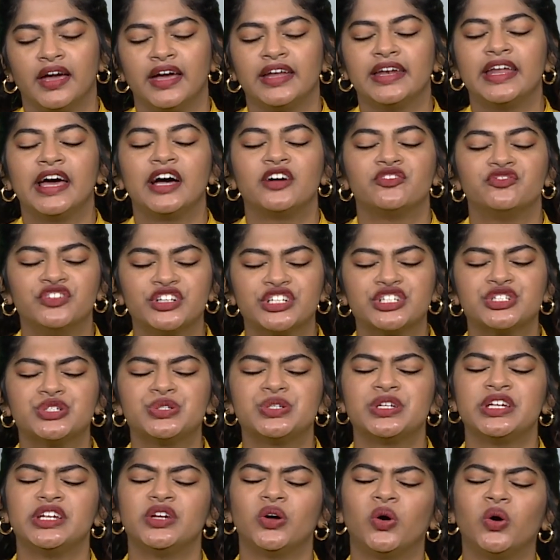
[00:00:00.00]
And have
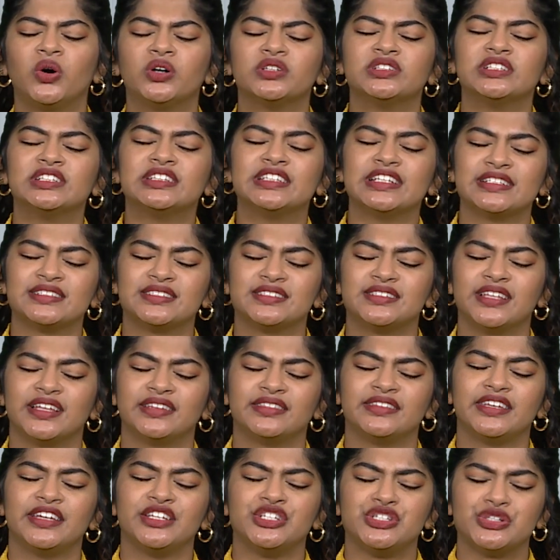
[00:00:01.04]
victory in all the things
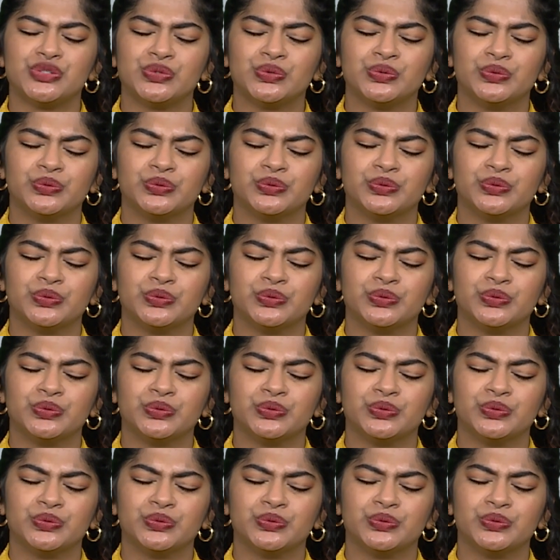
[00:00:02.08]
that they do.